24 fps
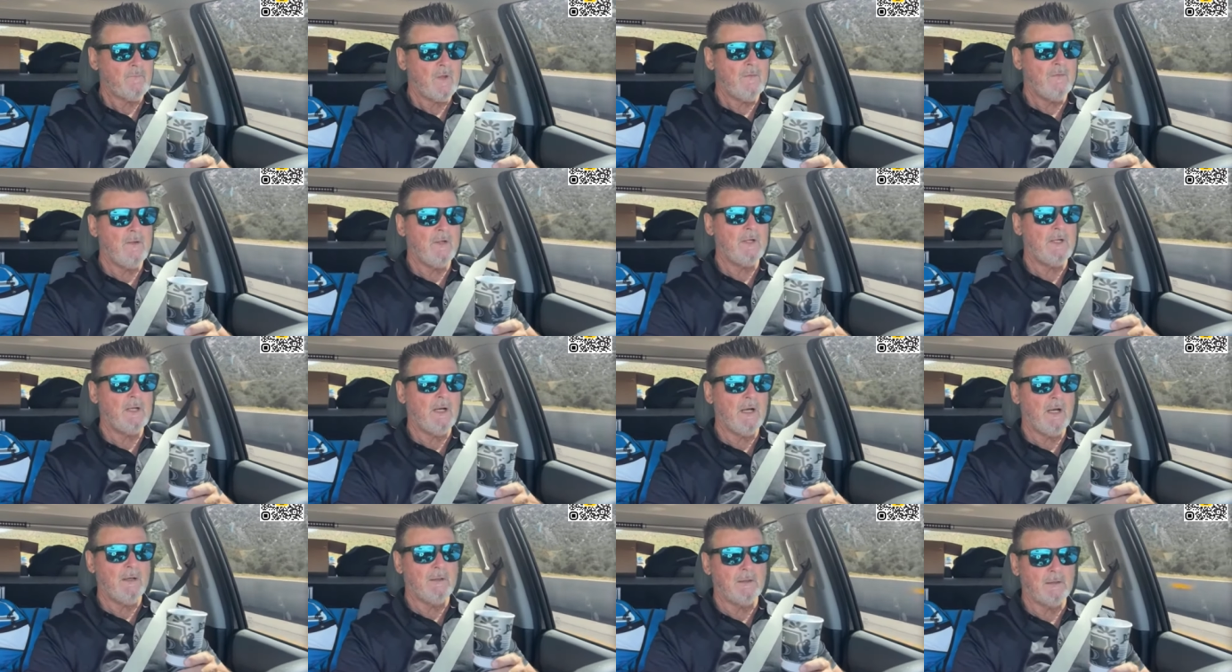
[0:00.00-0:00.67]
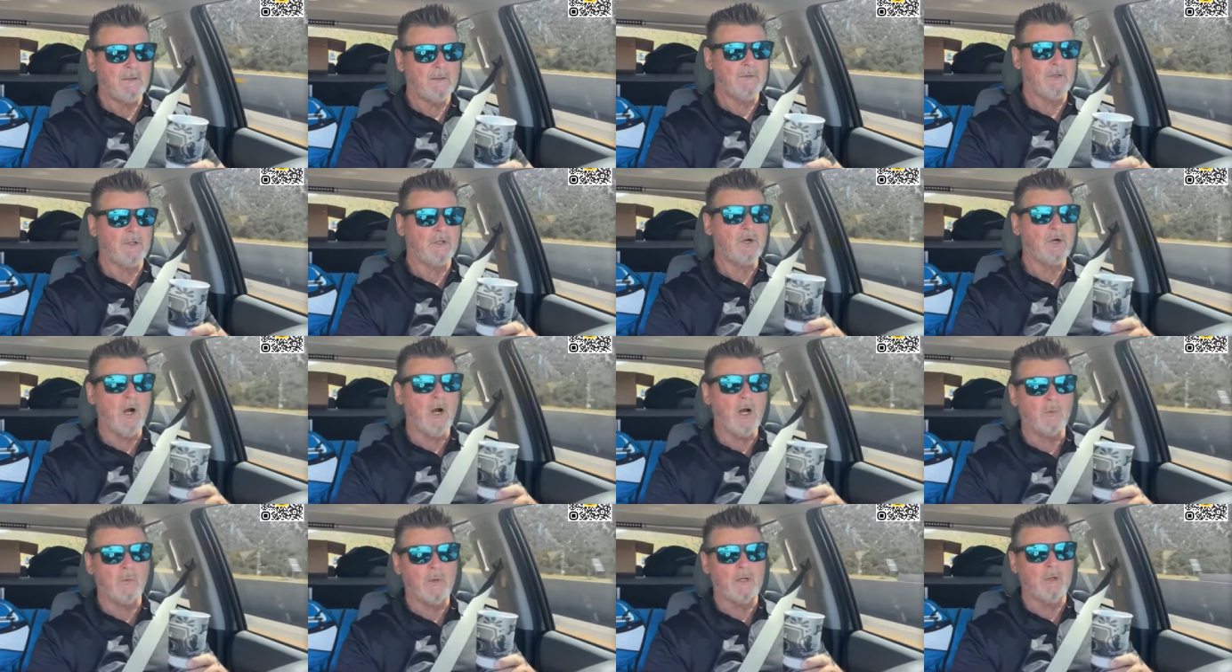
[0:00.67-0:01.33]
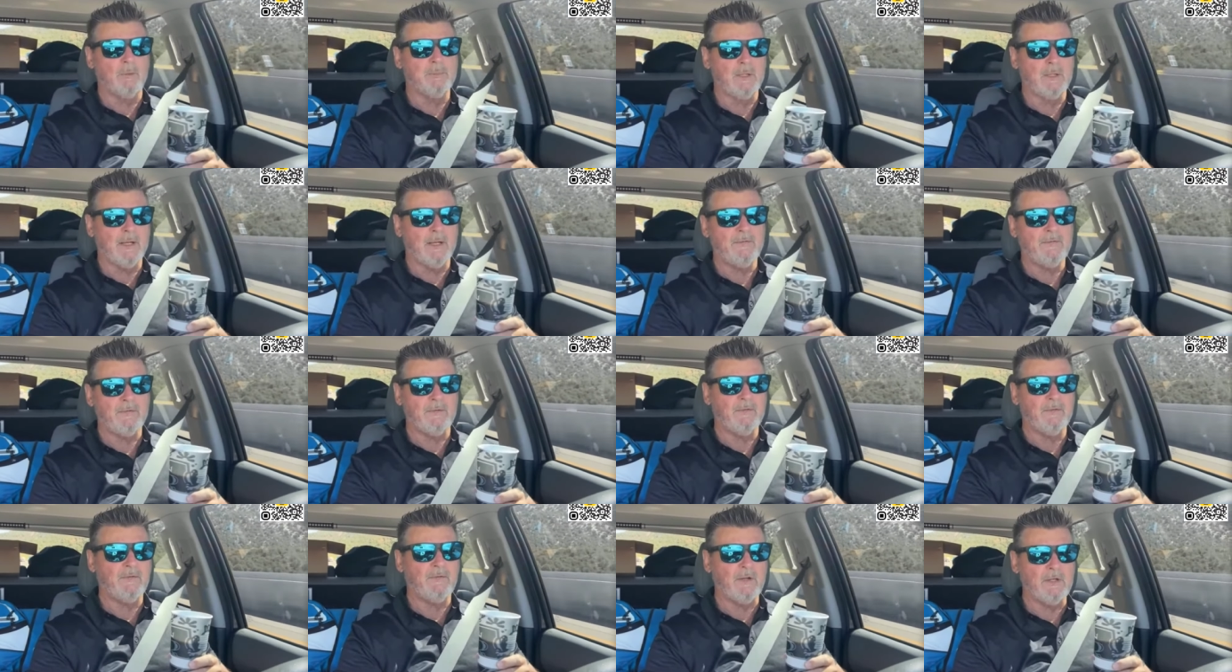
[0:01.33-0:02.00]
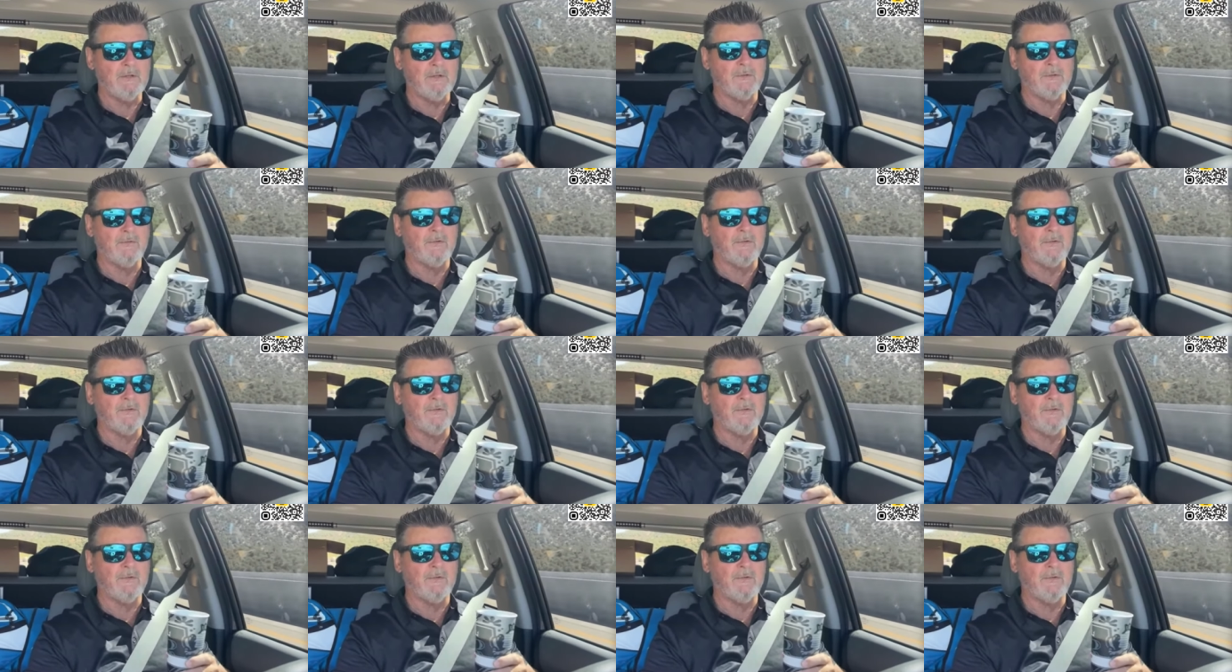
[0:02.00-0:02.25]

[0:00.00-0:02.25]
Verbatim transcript: the uh, the car rental place in Senior